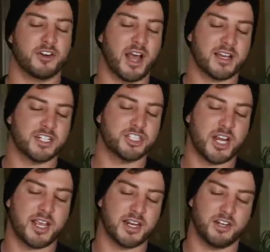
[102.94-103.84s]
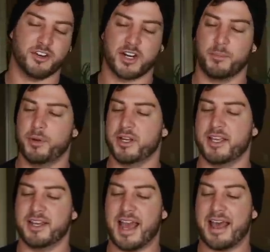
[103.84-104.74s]
you're not gonna shake it in. You're gonna put it
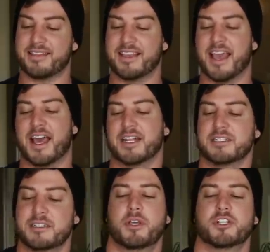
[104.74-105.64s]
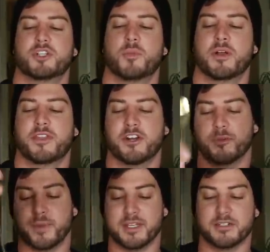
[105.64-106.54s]
in at the end because you want there to
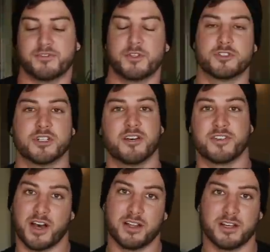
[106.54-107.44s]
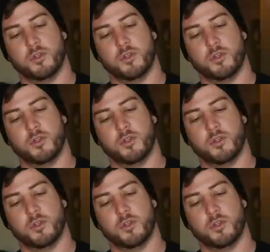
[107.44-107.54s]
be a diffusion of color.